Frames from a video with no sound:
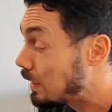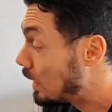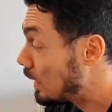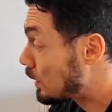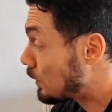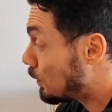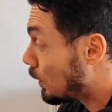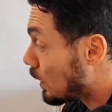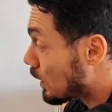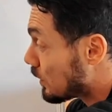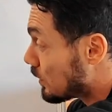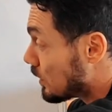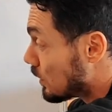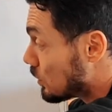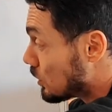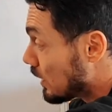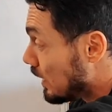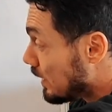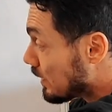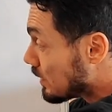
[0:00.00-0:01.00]
As far as the
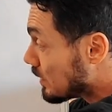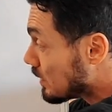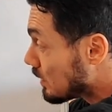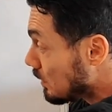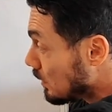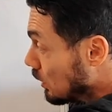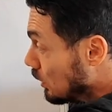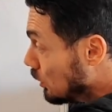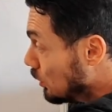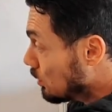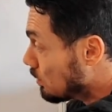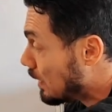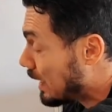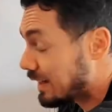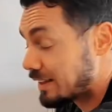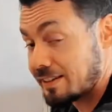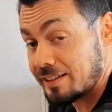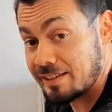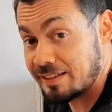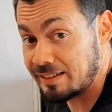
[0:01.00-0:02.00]
chest, you
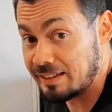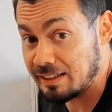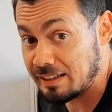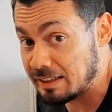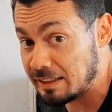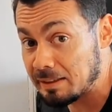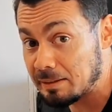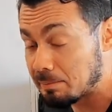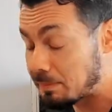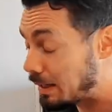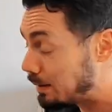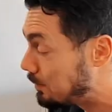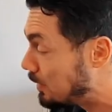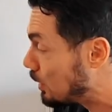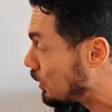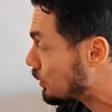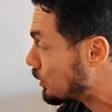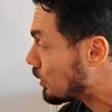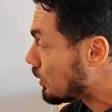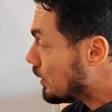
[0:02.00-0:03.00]
might see maybe
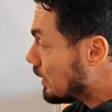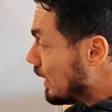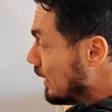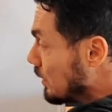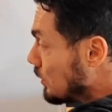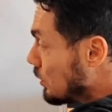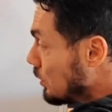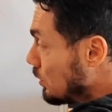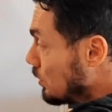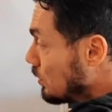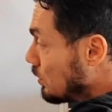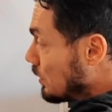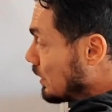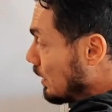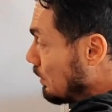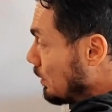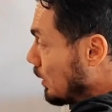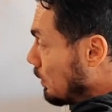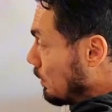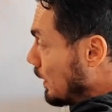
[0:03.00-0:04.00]
on your day two
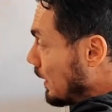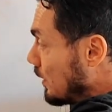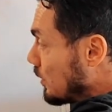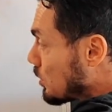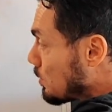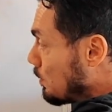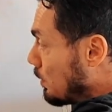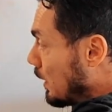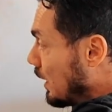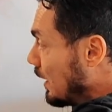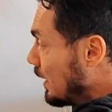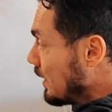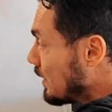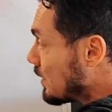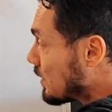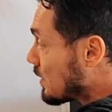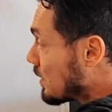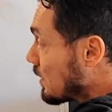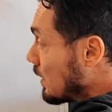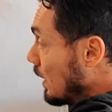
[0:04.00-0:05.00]
dumbbell bench
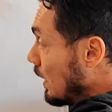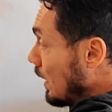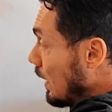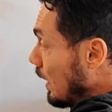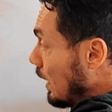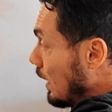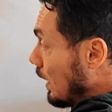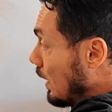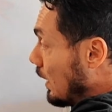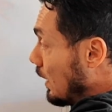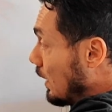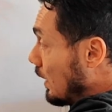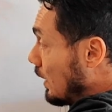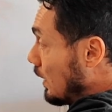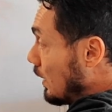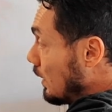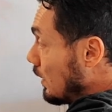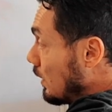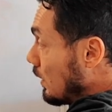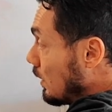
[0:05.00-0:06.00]
plus
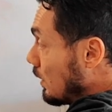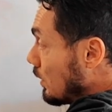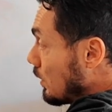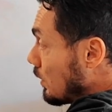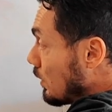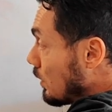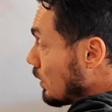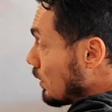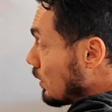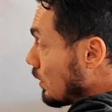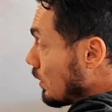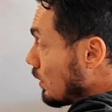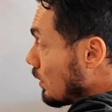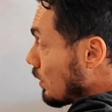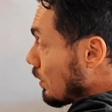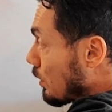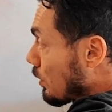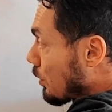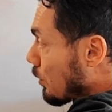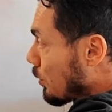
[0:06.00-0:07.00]
uh,
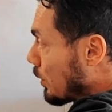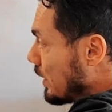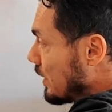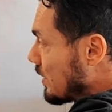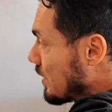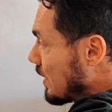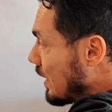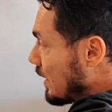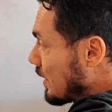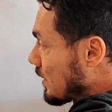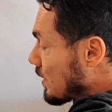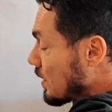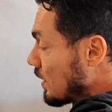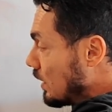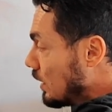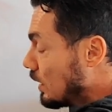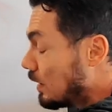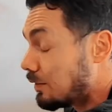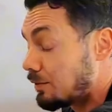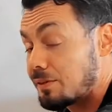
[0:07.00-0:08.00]
three sets
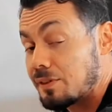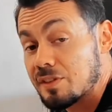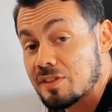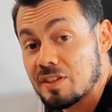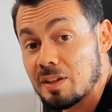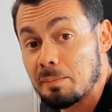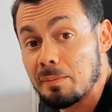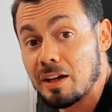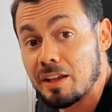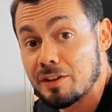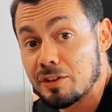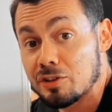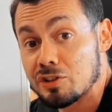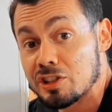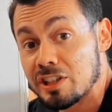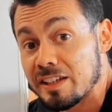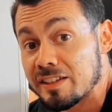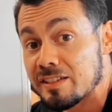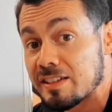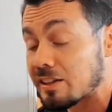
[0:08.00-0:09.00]
of some other
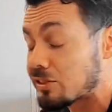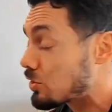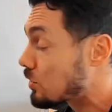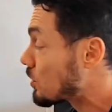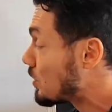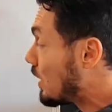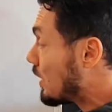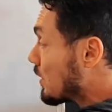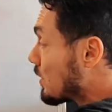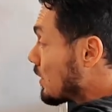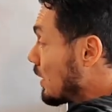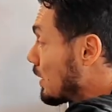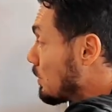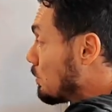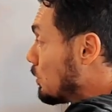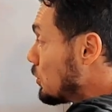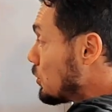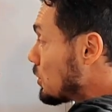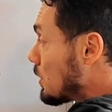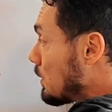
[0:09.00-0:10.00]
chest exercise
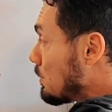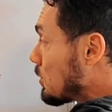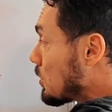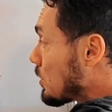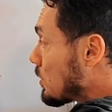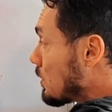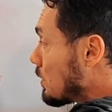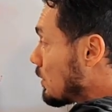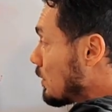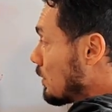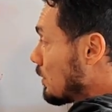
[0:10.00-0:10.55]
like push ups.